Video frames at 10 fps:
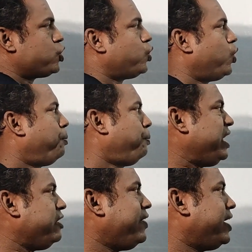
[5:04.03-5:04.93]
So
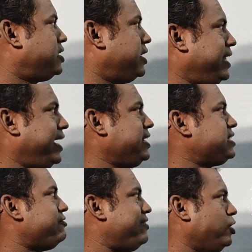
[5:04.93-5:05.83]
P vector, that
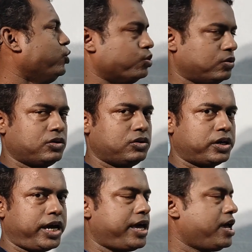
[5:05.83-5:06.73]
is the value
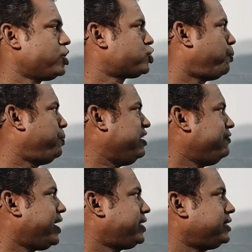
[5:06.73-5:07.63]
Okay, so P
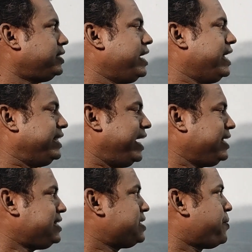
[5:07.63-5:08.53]
vector, that
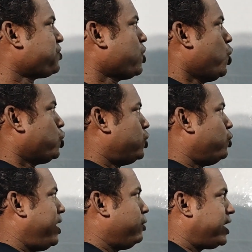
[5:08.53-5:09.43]
is, so
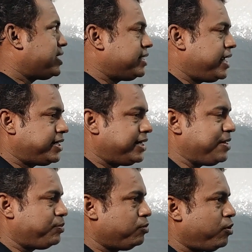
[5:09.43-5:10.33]
what is the electric
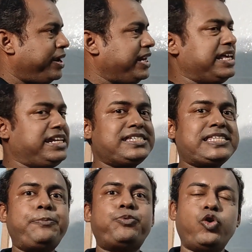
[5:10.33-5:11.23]
dipole moment? It is
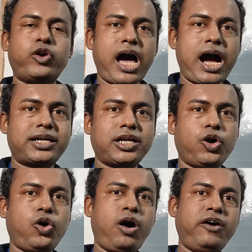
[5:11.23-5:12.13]
the product
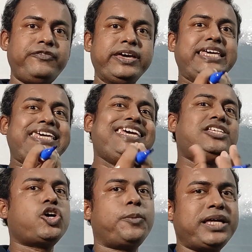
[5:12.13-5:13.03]
of
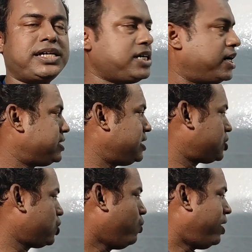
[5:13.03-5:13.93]
each of the
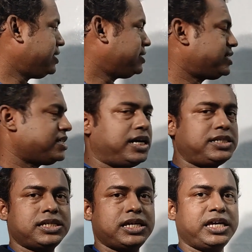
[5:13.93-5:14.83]
charges. What is the
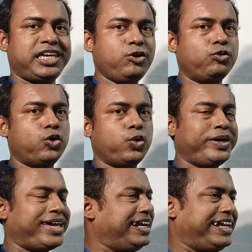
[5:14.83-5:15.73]
charge? Q.
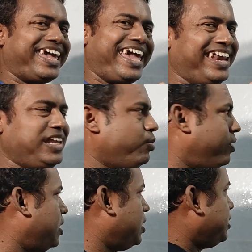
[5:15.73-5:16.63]
We can take any
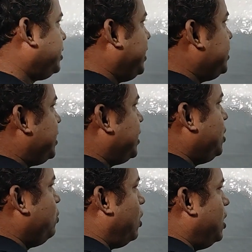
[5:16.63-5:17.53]
one, that is the
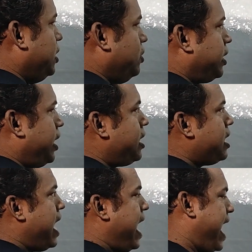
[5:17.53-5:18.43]
Q only, okay?
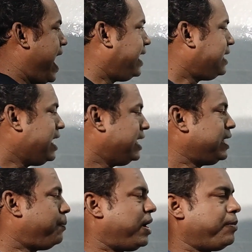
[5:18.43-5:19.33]
And
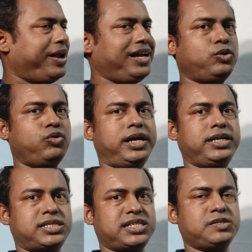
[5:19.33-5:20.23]
the perpendicular
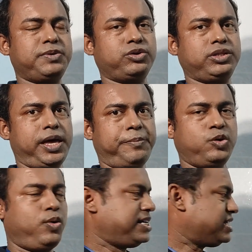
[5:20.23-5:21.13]
distance between
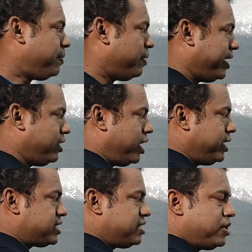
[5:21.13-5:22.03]
them. What is the perpendicular
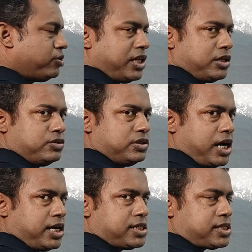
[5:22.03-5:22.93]
distance between the two
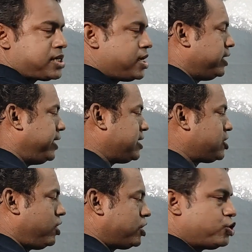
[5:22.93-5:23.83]
charges? That
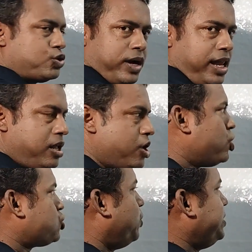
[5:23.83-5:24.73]
is equals to 12.
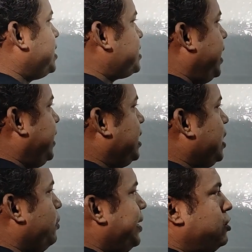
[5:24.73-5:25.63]
So we just write
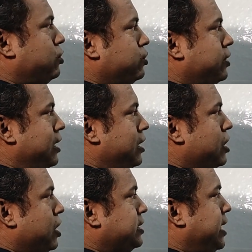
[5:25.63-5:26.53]
Q into 12,
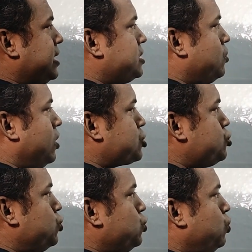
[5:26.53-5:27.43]
that is equals
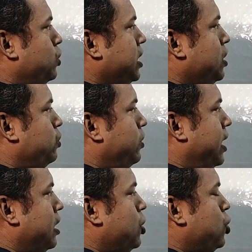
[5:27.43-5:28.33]
to
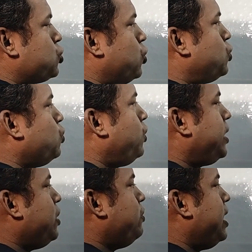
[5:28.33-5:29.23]
2QL. So
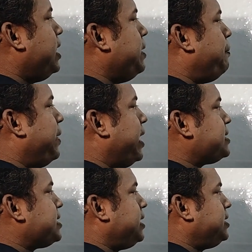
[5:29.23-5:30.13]
2QL
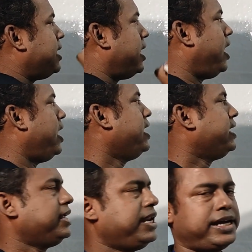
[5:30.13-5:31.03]
represent the
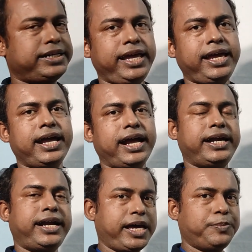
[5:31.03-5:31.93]
electric
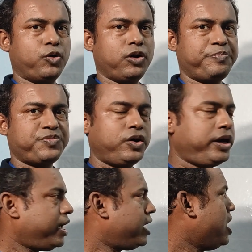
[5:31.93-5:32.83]
dipole,
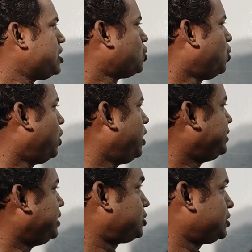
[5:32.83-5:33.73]
okay? So
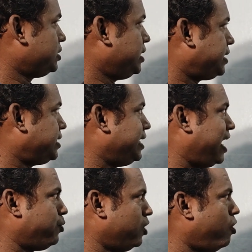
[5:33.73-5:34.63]
this electric
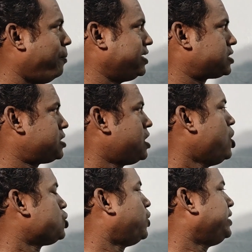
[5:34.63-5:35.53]
dipole moments.
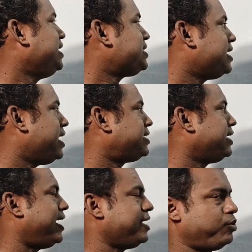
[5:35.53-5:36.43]
So these
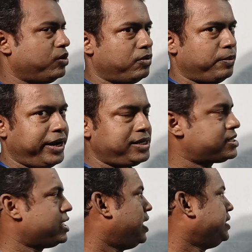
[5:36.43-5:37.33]
electric dipole
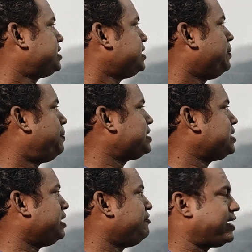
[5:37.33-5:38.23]
moments, this is
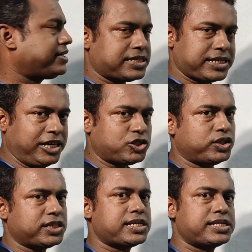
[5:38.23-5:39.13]
represent a vector sign,
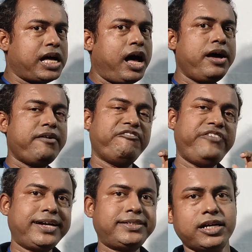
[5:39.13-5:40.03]
so this is the
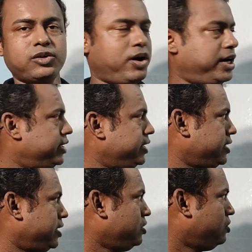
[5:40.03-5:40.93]
vector
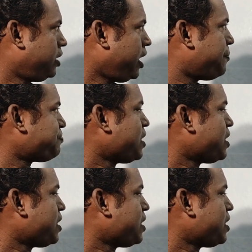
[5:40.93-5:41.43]
quantity, okay?